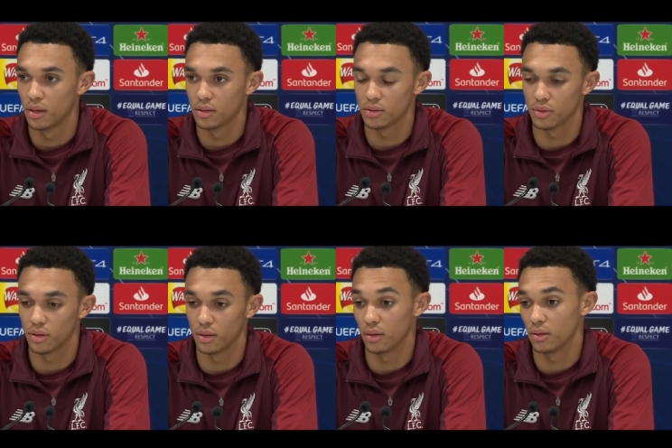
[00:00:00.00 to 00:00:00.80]
So I
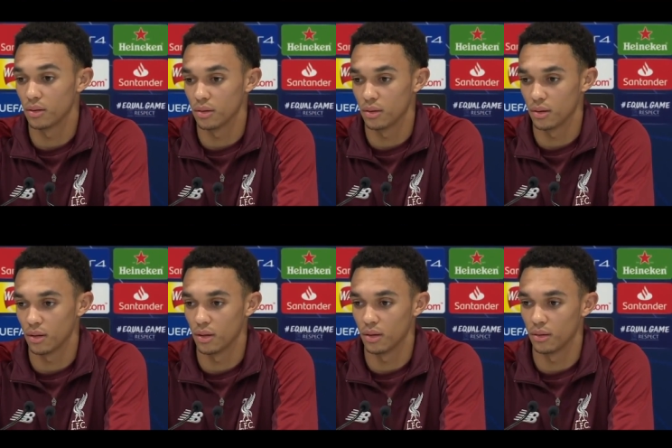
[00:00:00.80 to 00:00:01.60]
think
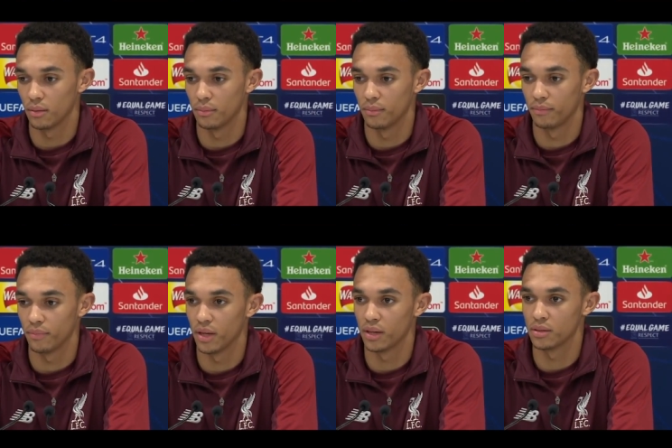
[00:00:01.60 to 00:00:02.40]
um,
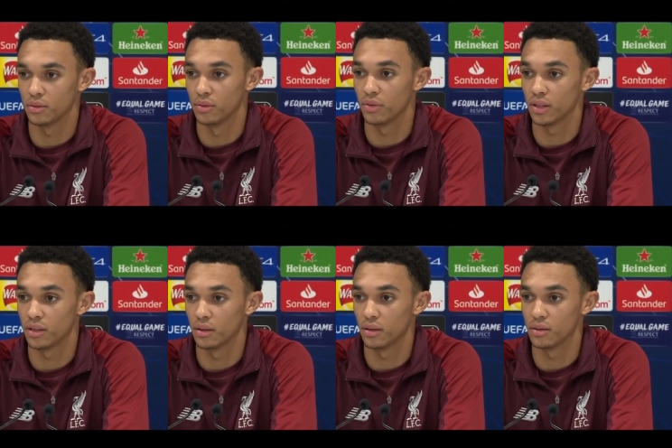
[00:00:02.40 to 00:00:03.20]
yeah, it's only right
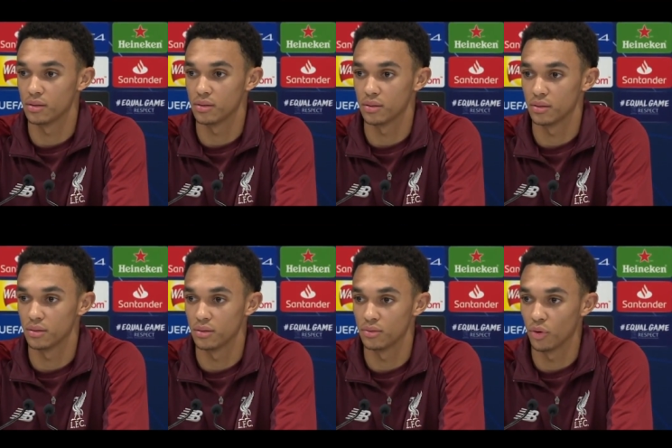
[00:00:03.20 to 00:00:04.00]
that there's there's,
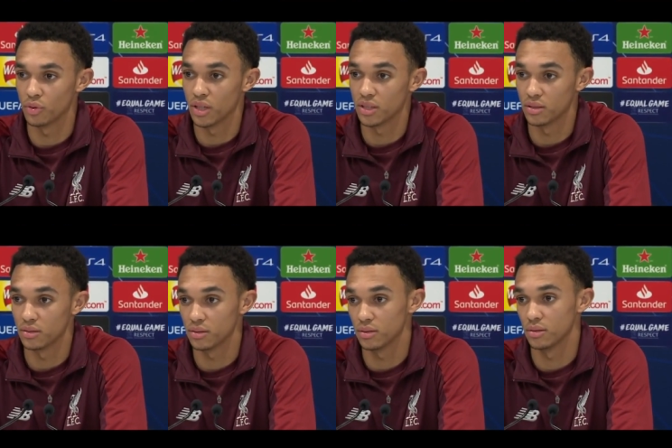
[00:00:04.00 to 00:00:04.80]
there's
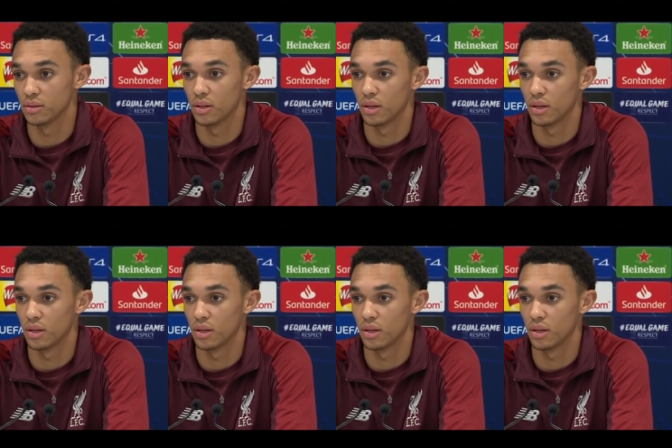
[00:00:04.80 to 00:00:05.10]
rotations and